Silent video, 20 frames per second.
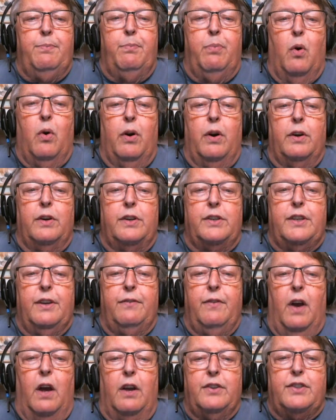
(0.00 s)
borders
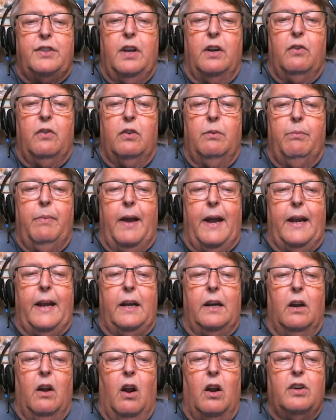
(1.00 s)
have also
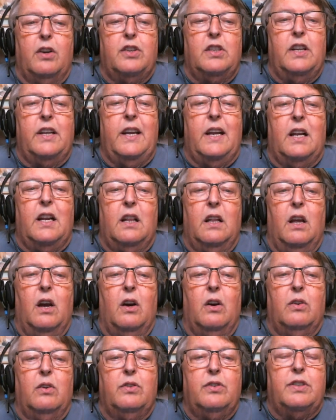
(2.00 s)
remained largely
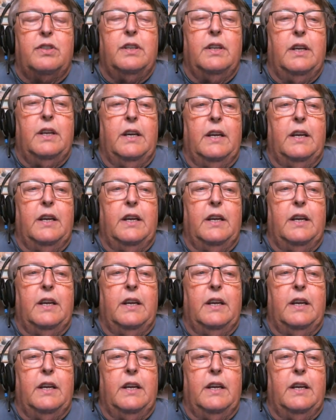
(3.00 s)
closed